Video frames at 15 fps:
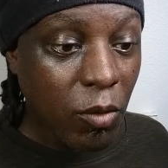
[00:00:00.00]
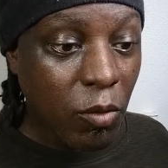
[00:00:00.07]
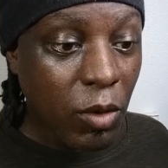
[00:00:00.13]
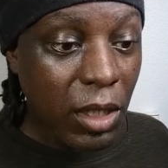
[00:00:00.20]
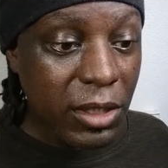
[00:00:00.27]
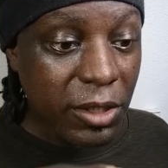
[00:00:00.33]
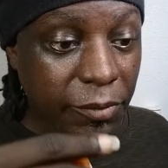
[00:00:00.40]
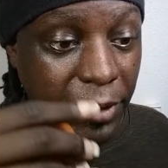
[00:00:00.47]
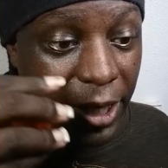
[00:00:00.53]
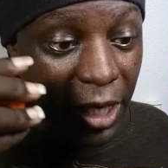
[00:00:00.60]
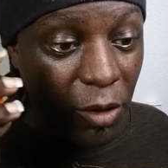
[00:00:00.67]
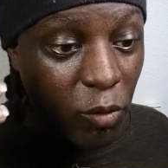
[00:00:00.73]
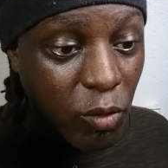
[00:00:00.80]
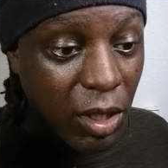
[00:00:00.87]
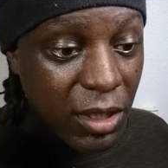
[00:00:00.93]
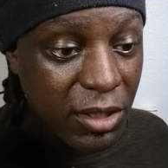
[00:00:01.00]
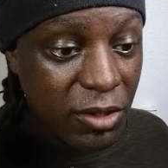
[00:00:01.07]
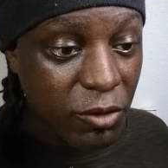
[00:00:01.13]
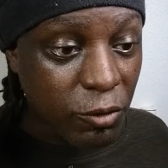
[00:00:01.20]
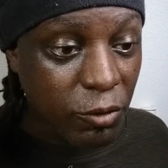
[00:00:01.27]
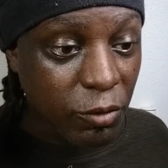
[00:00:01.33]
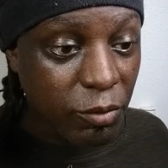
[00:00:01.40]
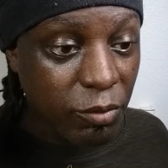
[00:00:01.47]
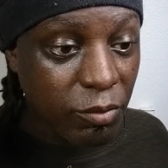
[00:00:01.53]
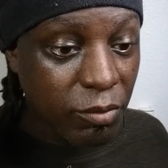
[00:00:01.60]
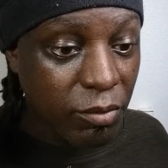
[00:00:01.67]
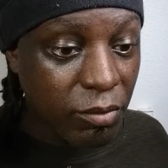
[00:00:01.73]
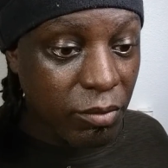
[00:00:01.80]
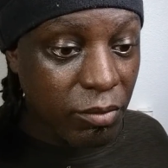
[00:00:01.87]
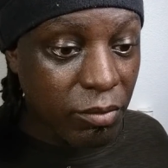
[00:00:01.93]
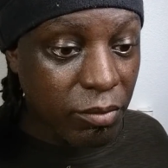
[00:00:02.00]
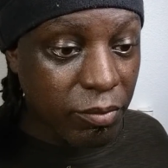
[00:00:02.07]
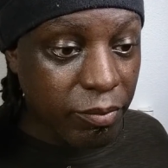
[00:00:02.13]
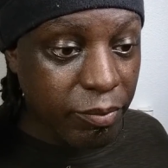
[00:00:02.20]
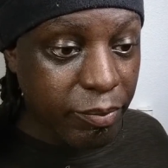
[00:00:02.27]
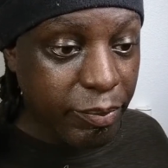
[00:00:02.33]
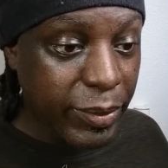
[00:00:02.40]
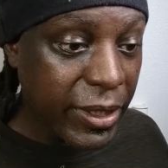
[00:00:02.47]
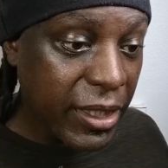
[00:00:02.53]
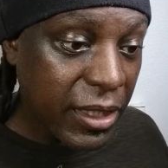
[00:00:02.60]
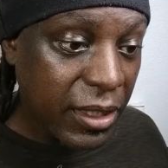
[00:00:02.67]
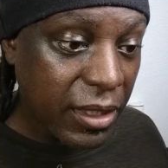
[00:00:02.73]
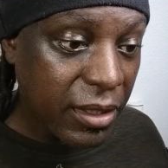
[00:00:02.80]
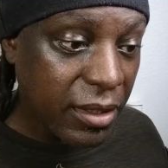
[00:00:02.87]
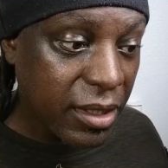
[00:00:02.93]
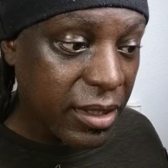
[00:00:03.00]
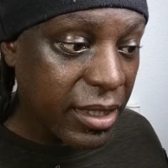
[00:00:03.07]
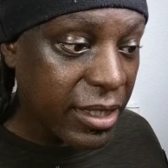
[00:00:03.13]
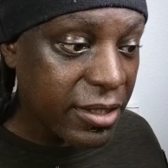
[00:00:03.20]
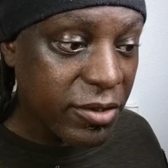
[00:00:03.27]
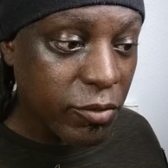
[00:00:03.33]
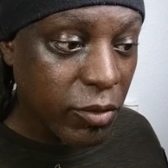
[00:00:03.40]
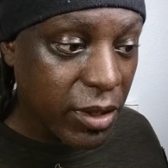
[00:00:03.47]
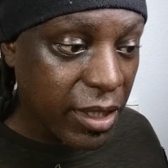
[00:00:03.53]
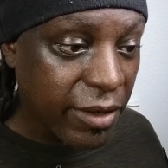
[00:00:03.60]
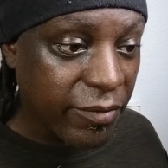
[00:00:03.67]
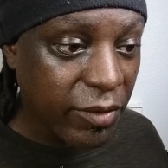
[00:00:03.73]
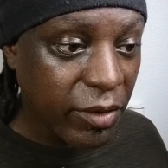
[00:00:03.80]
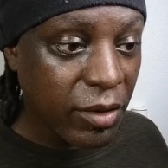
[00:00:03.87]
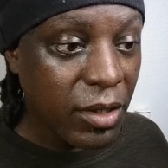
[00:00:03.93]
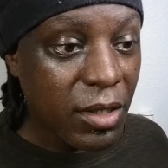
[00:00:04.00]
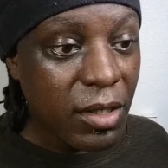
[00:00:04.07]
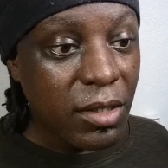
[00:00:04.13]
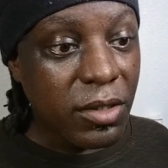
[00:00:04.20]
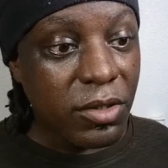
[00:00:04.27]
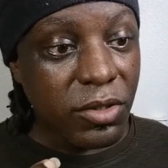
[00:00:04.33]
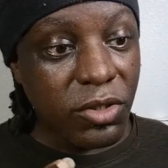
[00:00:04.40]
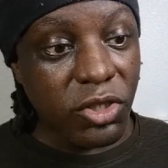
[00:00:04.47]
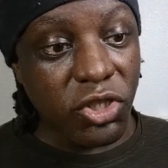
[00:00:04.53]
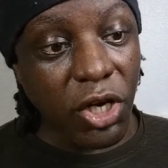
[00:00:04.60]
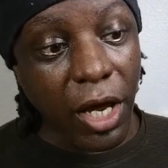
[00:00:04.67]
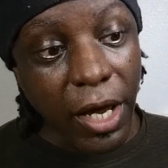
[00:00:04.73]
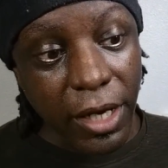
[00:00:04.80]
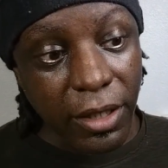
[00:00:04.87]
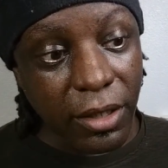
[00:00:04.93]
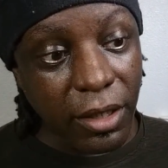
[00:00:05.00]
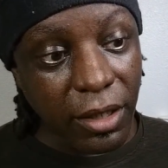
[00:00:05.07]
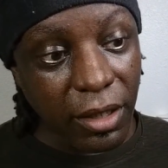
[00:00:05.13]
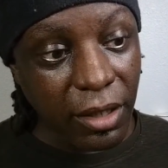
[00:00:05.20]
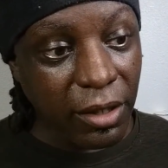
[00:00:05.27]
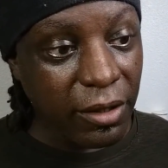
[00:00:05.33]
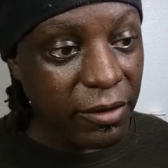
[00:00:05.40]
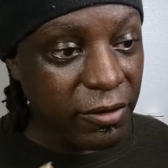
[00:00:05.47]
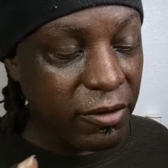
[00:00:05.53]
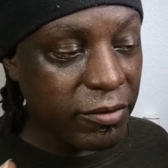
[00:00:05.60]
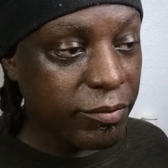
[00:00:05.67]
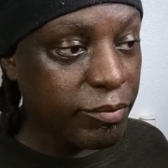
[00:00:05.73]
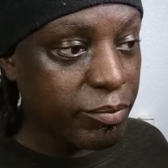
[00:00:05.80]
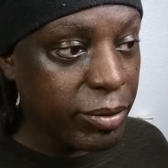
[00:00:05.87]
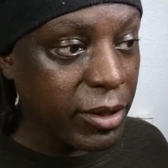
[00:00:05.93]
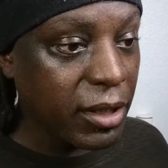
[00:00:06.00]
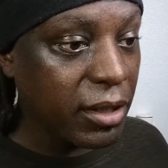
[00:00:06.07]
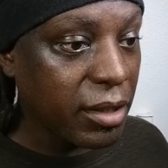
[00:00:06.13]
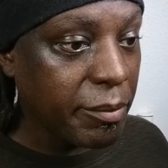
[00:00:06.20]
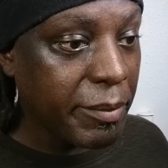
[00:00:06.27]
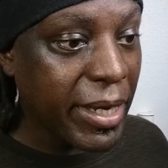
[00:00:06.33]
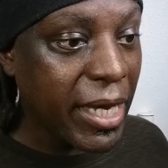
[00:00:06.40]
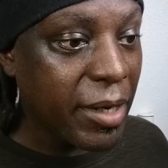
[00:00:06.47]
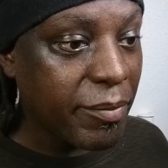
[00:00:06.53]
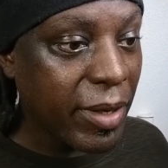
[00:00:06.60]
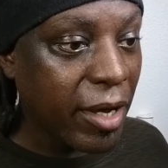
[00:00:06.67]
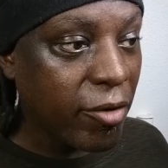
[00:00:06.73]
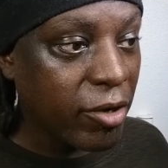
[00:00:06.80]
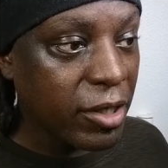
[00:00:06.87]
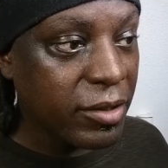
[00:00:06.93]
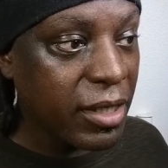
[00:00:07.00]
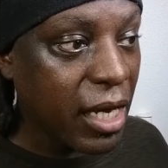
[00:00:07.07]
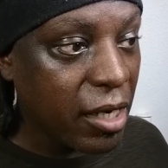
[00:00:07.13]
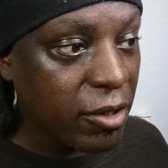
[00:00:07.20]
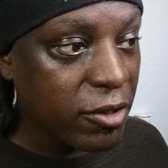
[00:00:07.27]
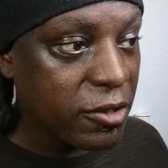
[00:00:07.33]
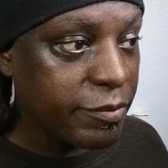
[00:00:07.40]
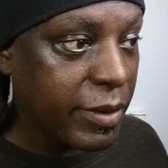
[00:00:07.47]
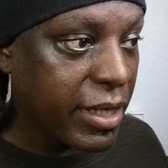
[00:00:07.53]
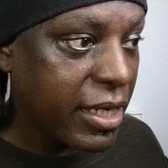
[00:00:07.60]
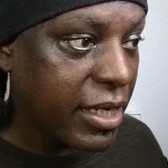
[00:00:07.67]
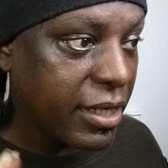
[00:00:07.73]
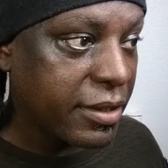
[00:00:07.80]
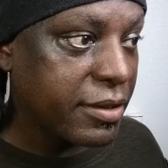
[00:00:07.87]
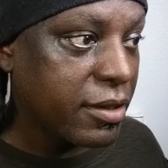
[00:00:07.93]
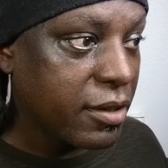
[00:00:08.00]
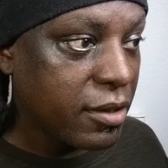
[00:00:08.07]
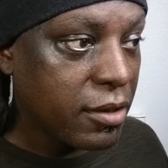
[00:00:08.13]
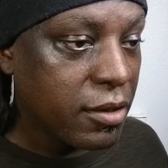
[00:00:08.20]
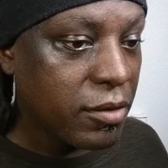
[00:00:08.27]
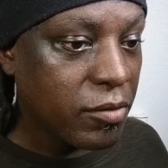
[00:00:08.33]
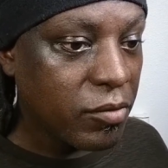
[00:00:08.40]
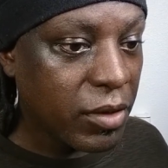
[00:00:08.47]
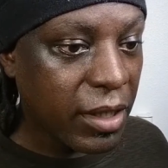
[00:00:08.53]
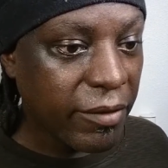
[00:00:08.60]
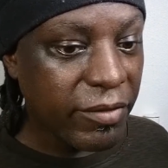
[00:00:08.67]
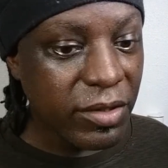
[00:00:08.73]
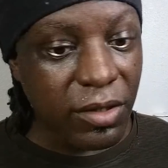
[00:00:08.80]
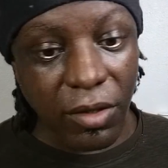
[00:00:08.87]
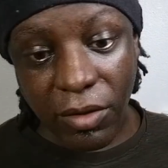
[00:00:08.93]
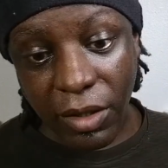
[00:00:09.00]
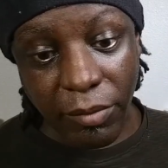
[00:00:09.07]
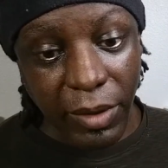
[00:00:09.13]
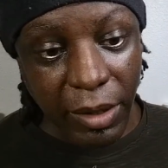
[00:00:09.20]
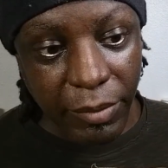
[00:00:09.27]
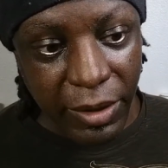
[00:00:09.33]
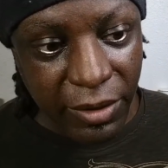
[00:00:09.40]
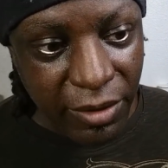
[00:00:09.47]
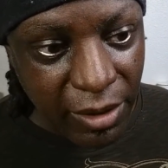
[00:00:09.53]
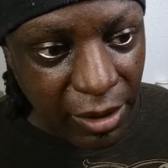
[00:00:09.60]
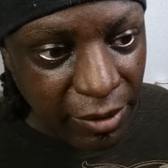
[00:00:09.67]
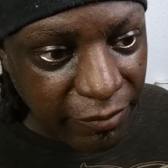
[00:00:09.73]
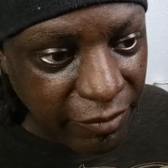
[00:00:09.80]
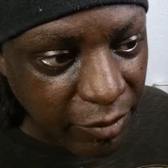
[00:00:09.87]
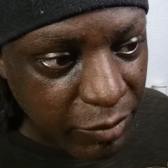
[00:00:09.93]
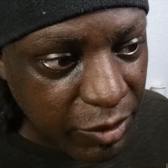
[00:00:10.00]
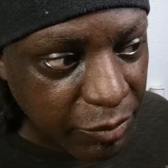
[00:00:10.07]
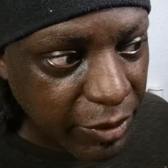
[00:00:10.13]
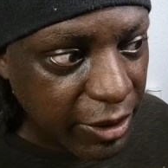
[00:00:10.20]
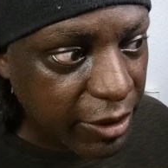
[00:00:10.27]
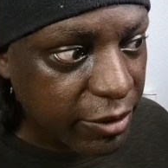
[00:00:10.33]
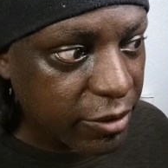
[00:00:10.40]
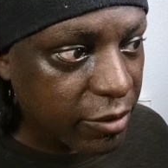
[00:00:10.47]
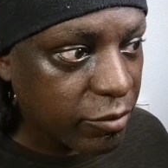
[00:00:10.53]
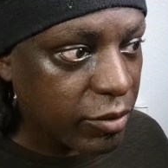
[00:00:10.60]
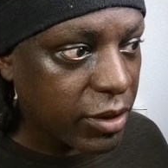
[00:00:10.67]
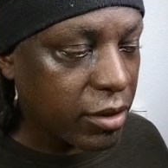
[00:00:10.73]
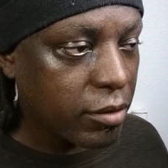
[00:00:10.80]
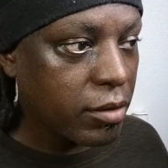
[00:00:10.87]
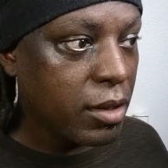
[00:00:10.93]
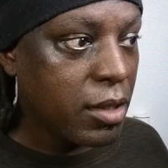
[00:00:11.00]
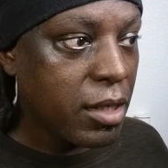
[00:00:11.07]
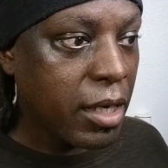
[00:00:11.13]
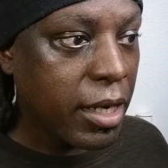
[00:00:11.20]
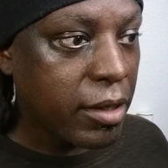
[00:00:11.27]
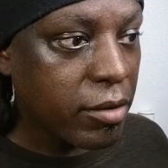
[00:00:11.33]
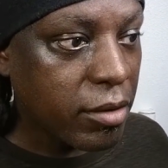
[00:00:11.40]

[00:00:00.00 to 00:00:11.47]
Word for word: While Japan wants to be the next whatever, China is putting the manpower and dollars behind whatever. So they might be stealing from Japan too. I